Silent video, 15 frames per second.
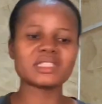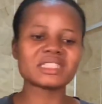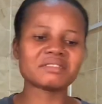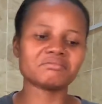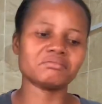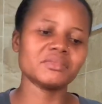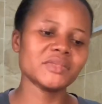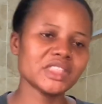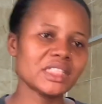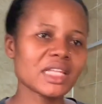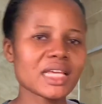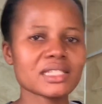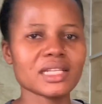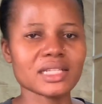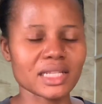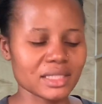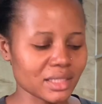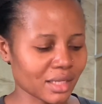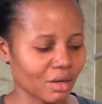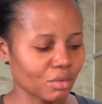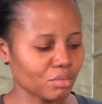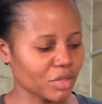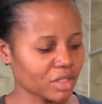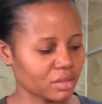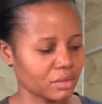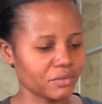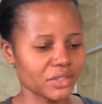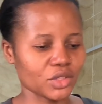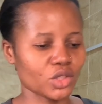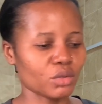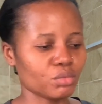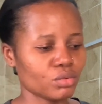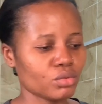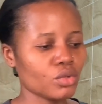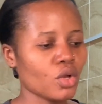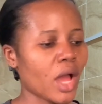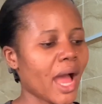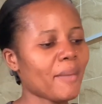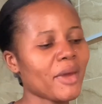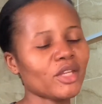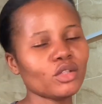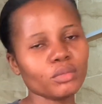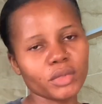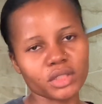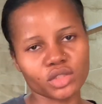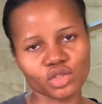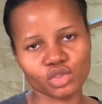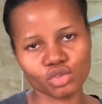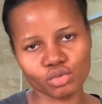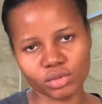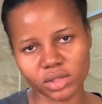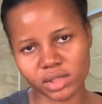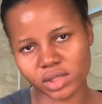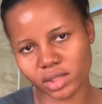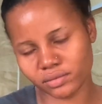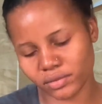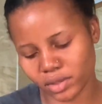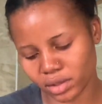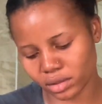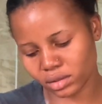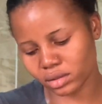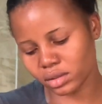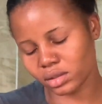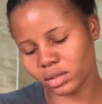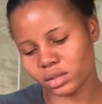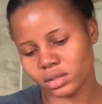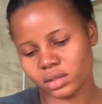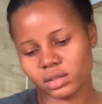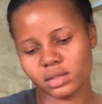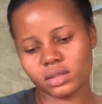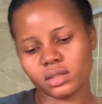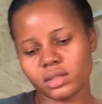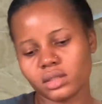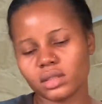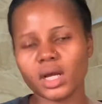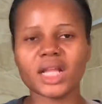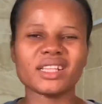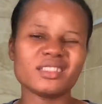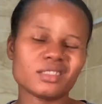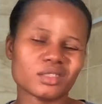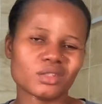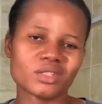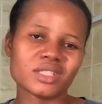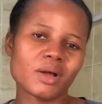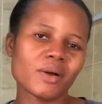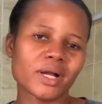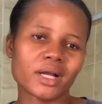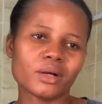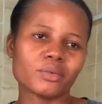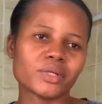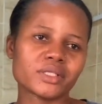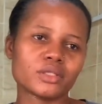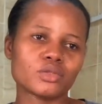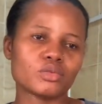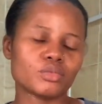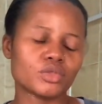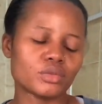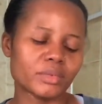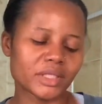Last, I think I'll make the vegetable. I might not make the stew this evening. At least because that one can wait till tomorrow.